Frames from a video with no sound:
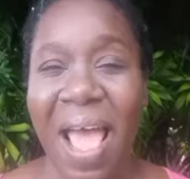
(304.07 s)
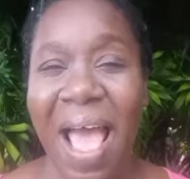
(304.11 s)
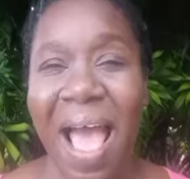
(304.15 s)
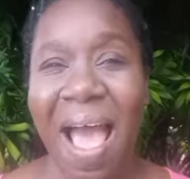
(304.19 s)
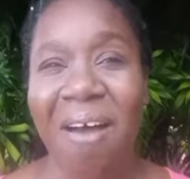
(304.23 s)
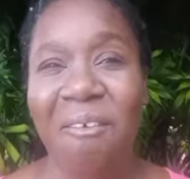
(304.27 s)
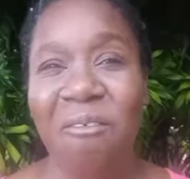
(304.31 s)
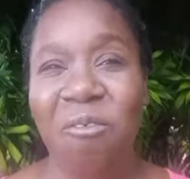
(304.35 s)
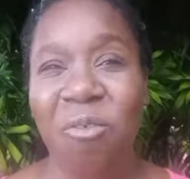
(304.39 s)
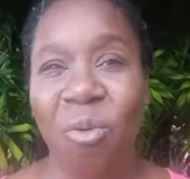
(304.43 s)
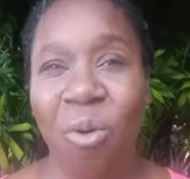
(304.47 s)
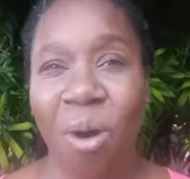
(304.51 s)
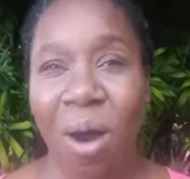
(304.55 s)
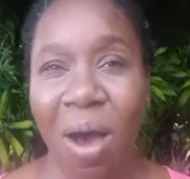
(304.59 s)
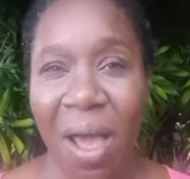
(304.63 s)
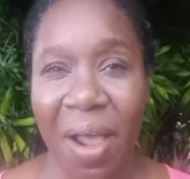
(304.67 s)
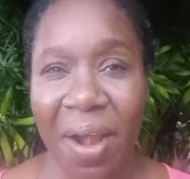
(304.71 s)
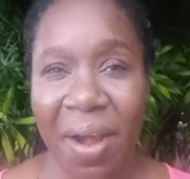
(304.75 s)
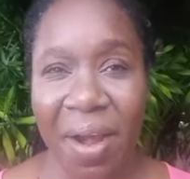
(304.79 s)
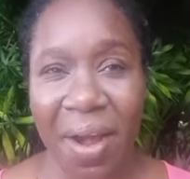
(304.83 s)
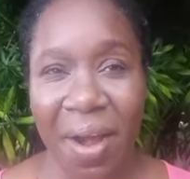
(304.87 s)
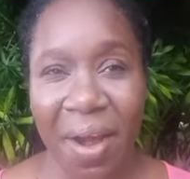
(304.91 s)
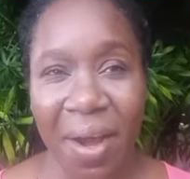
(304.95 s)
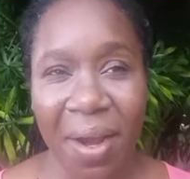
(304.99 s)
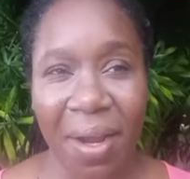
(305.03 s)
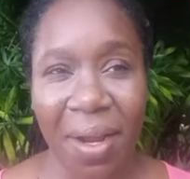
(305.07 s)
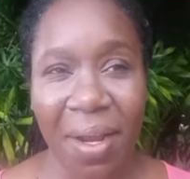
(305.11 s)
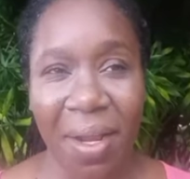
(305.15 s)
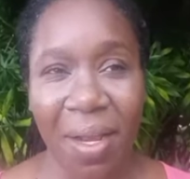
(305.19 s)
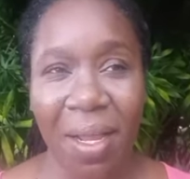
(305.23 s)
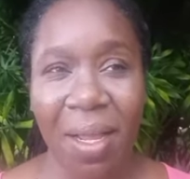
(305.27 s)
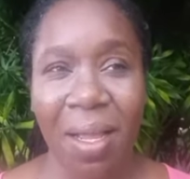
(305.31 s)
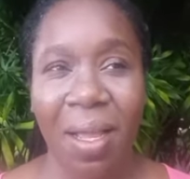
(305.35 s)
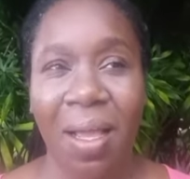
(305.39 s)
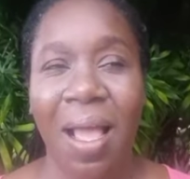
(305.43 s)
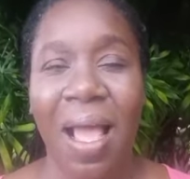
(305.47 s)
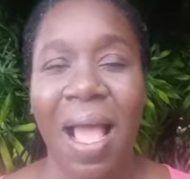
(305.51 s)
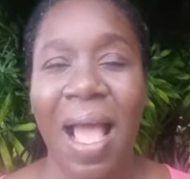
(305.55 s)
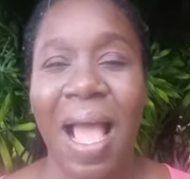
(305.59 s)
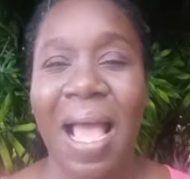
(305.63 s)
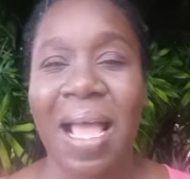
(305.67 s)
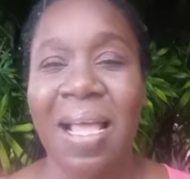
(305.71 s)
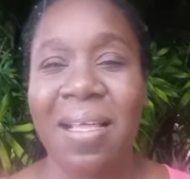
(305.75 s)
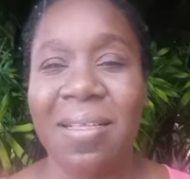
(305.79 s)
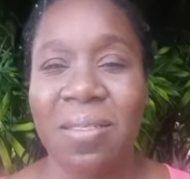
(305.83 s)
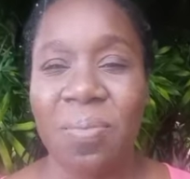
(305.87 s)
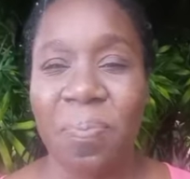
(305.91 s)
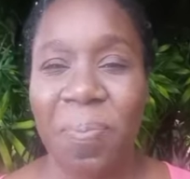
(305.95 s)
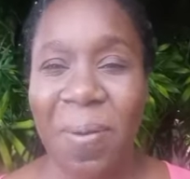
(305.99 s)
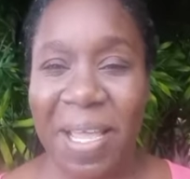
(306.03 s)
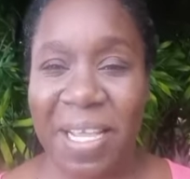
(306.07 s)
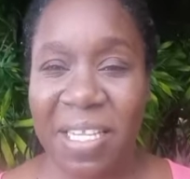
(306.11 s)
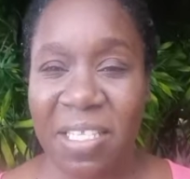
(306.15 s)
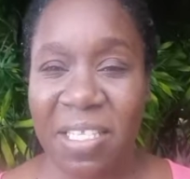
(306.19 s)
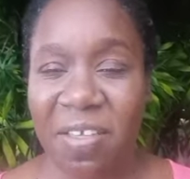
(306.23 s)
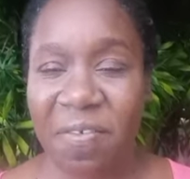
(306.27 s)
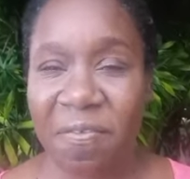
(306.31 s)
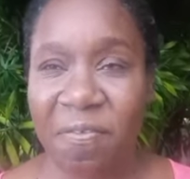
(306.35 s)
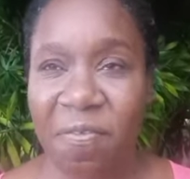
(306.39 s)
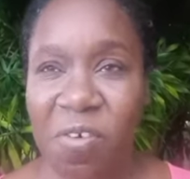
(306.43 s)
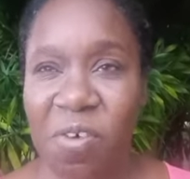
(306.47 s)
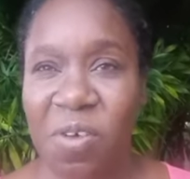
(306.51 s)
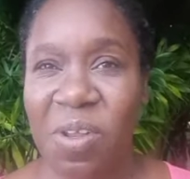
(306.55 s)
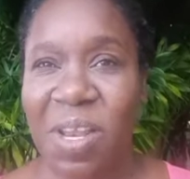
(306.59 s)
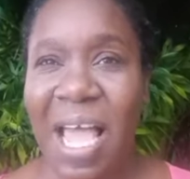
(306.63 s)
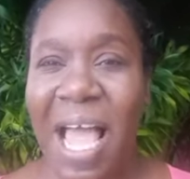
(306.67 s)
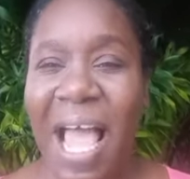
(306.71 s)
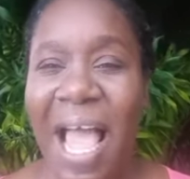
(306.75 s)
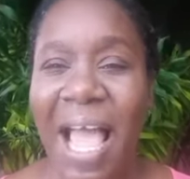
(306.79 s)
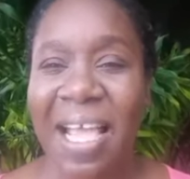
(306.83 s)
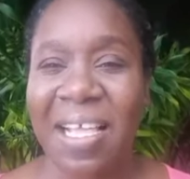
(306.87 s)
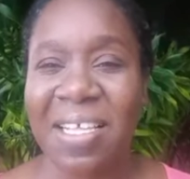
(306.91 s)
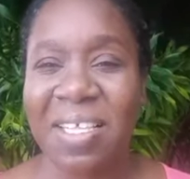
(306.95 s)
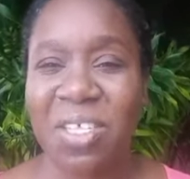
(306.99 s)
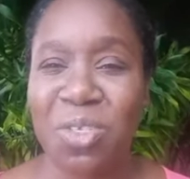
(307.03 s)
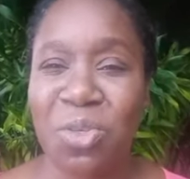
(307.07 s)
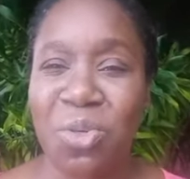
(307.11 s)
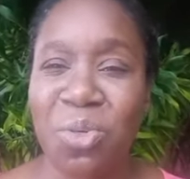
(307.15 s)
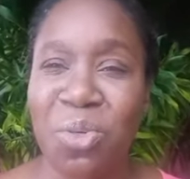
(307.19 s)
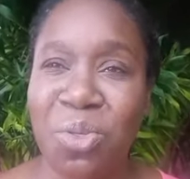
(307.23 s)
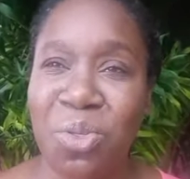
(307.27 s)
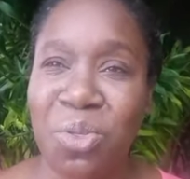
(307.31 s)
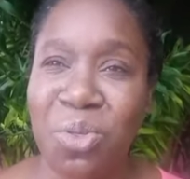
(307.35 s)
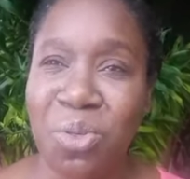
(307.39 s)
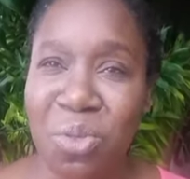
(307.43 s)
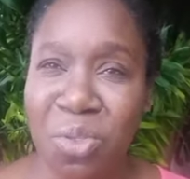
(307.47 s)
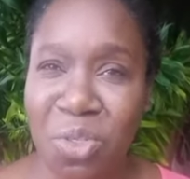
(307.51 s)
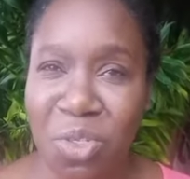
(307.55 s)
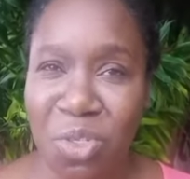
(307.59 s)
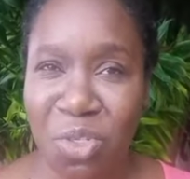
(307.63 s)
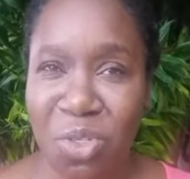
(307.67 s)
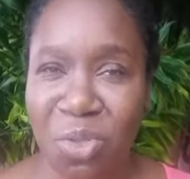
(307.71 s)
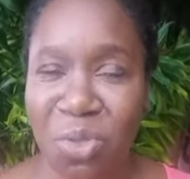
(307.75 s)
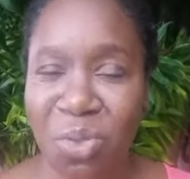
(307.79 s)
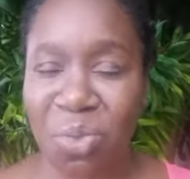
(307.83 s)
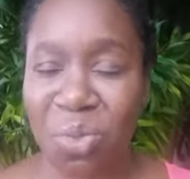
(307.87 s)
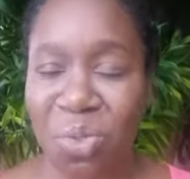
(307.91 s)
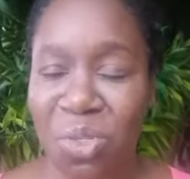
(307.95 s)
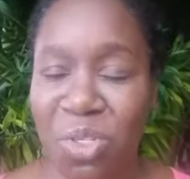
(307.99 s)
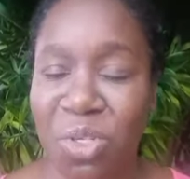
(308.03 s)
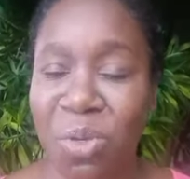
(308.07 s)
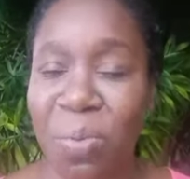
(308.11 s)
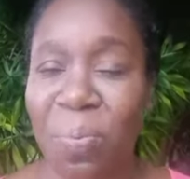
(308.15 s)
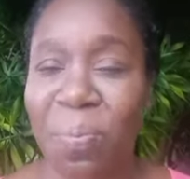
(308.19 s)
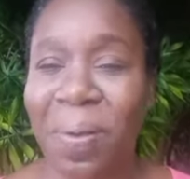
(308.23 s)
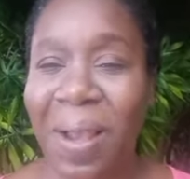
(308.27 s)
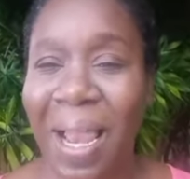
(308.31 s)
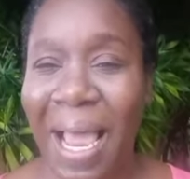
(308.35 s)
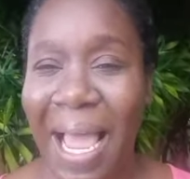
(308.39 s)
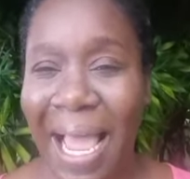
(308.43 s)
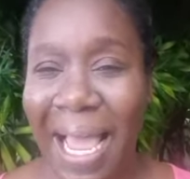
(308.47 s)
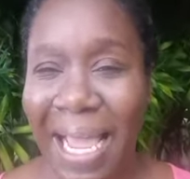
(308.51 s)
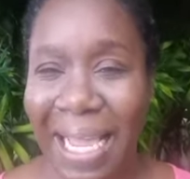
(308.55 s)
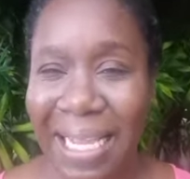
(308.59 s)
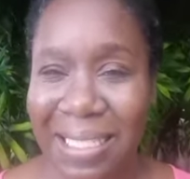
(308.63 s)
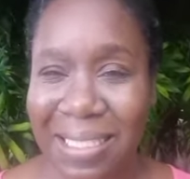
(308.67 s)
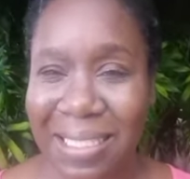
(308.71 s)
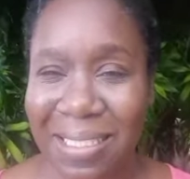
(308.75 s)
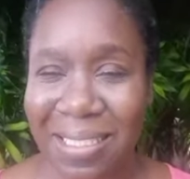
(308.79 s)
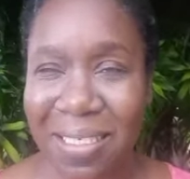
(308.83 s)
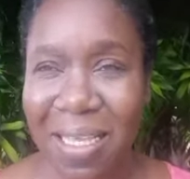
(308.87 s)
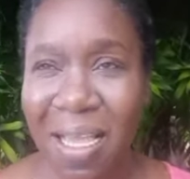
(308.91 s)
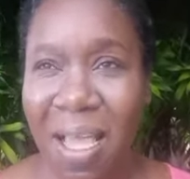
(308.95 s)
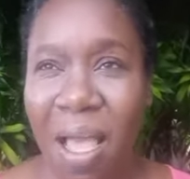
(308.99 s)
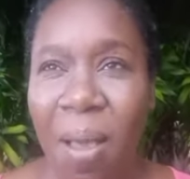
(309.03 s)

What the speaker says: have water as plentiful as you used to plant.